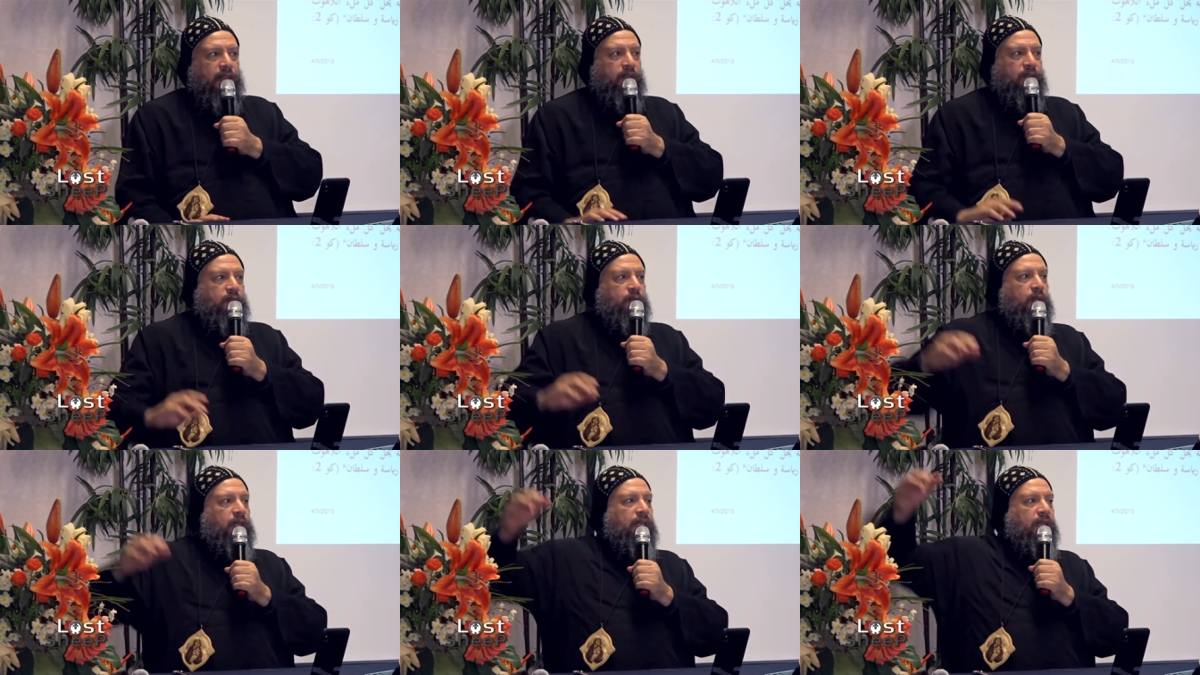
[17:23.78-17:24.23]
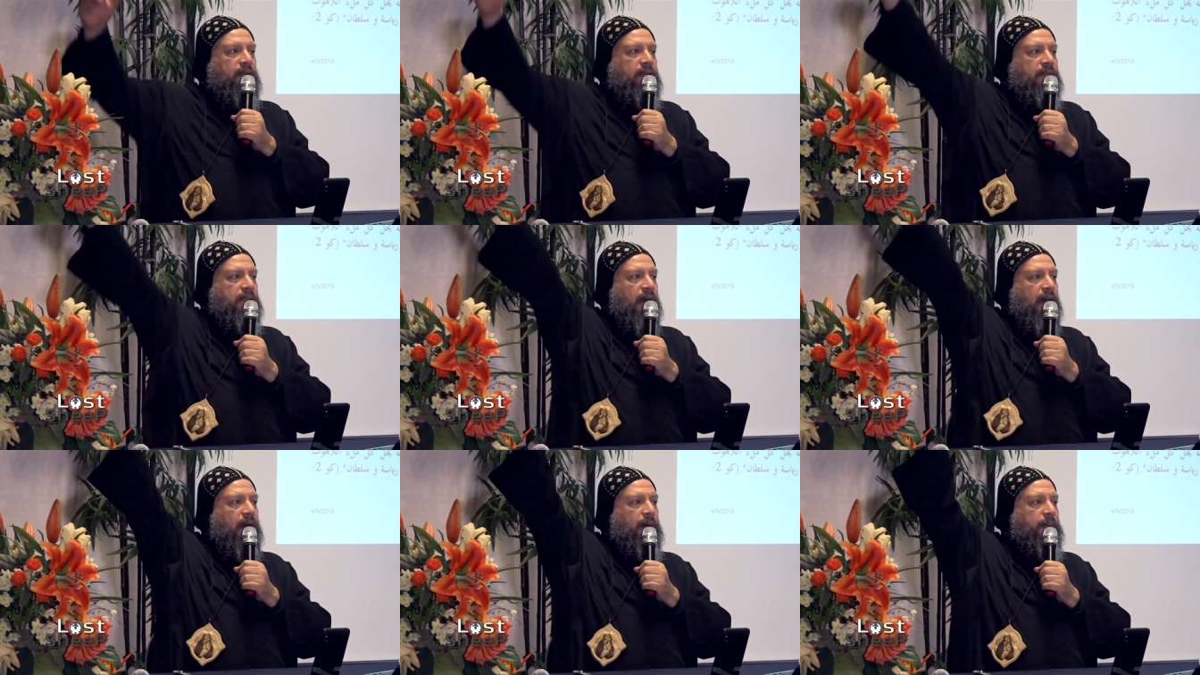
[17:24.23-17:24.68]
So here
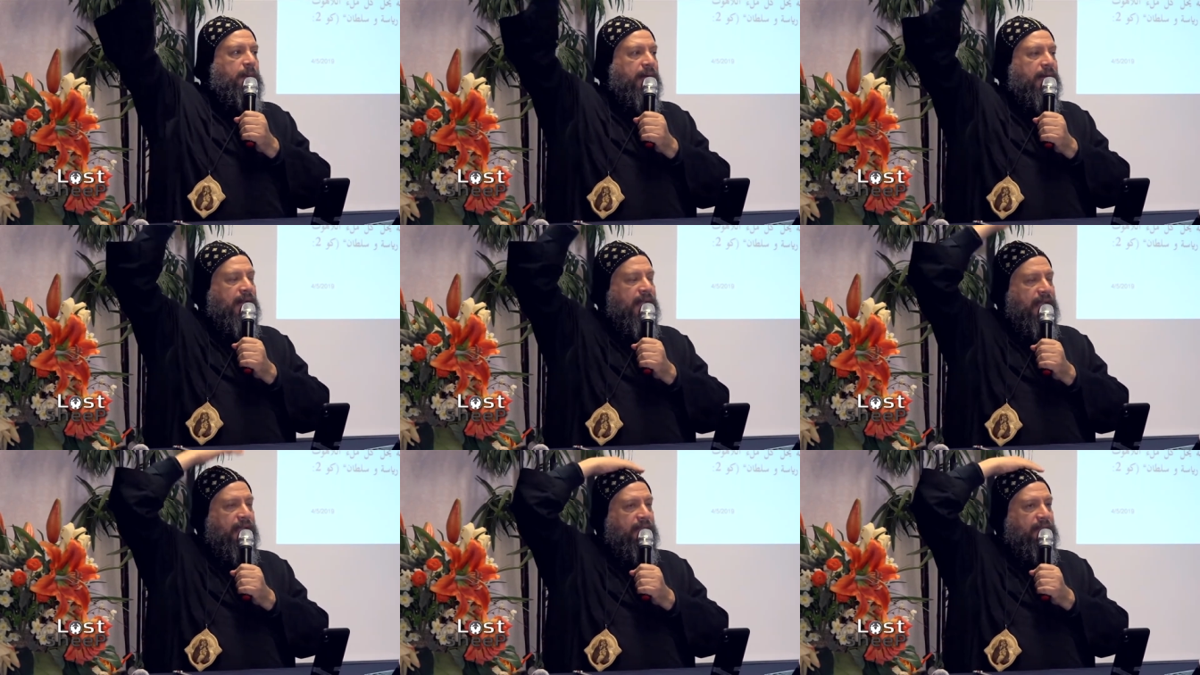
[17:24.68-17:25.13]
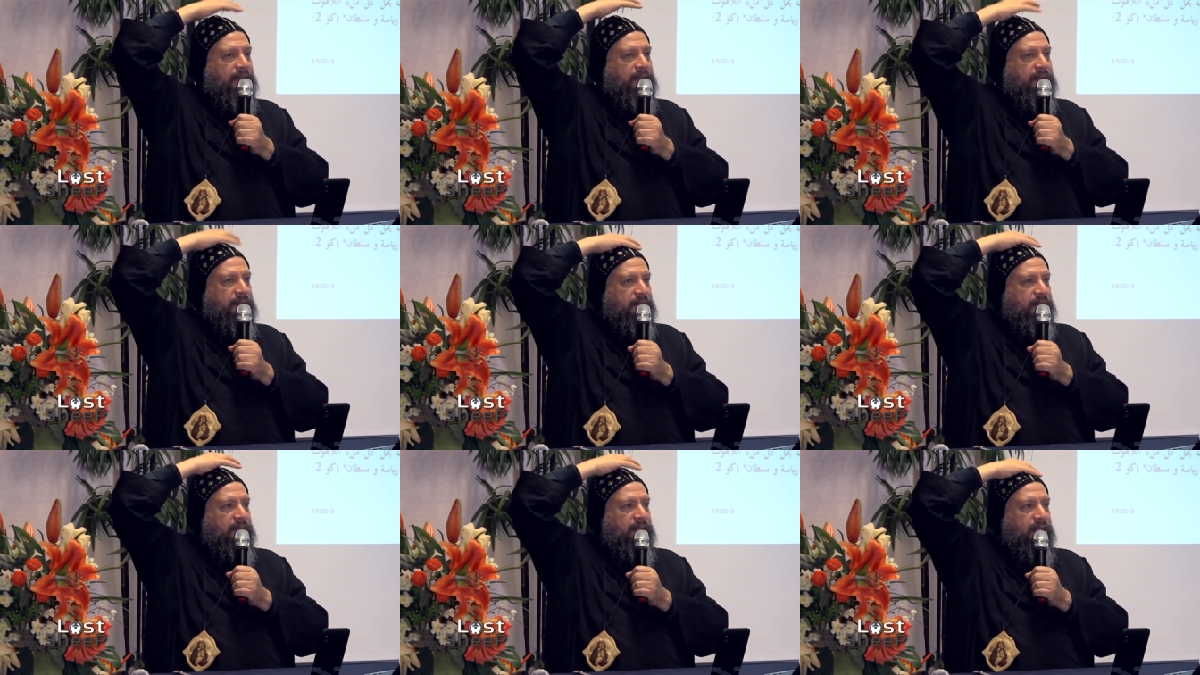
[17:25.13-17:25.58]
the upper hand
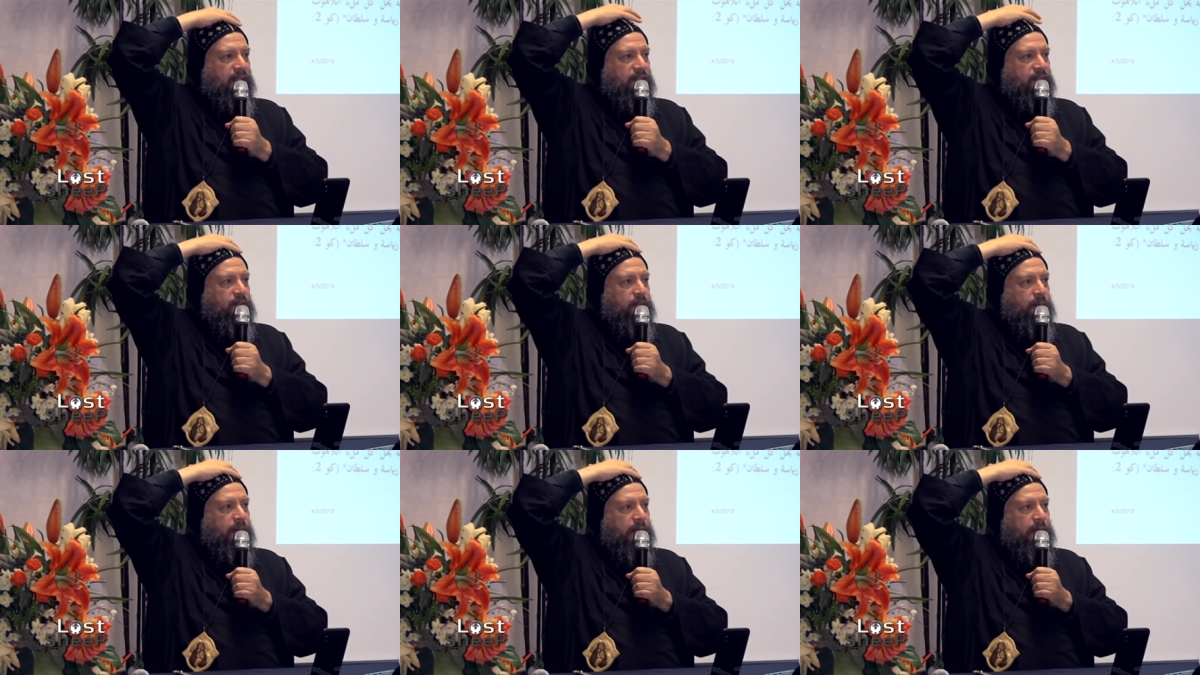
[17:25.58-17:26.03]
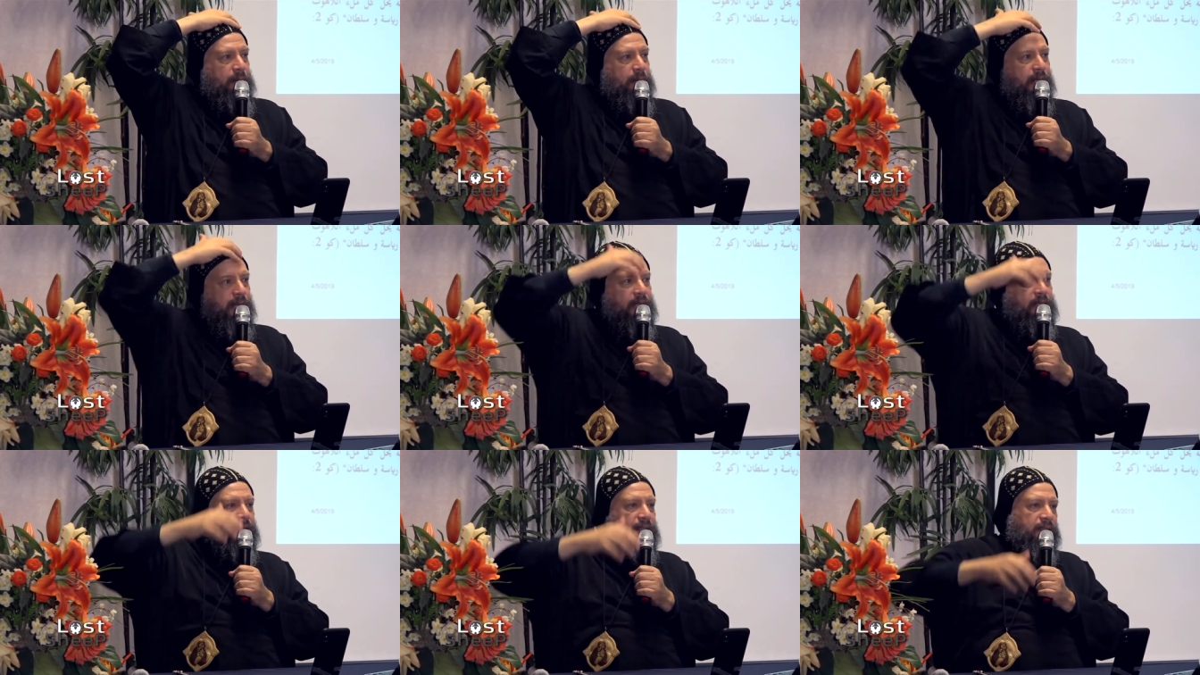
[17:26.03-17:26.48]
is to my
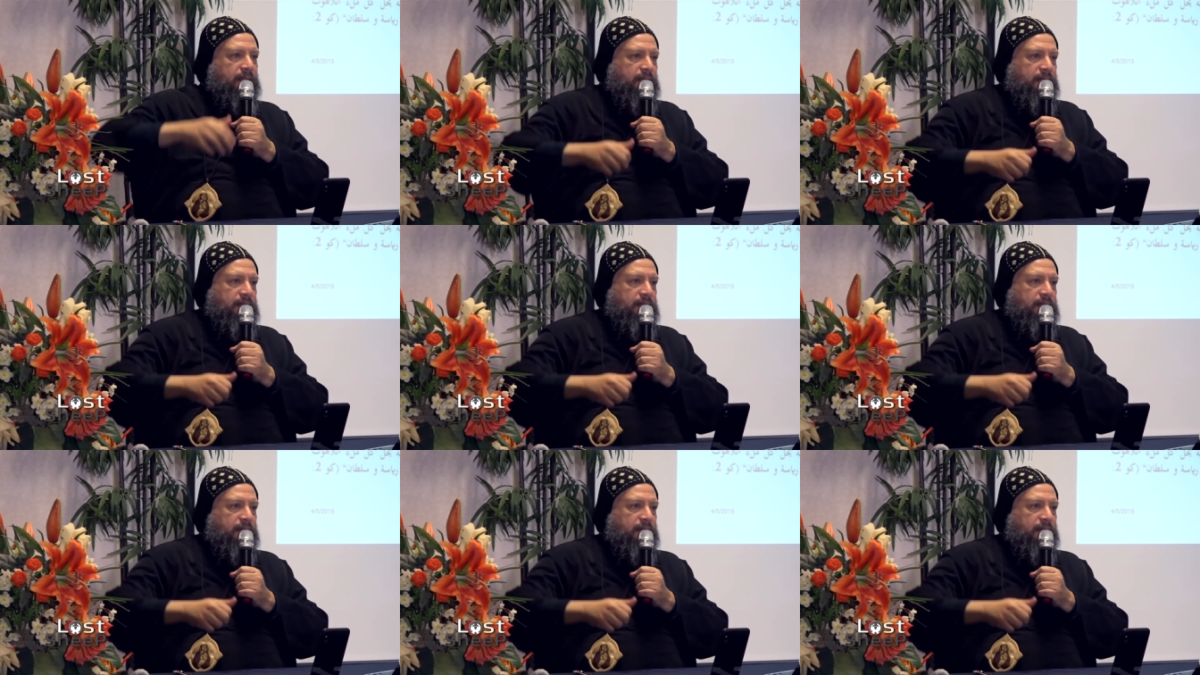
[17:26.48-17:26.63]
mind.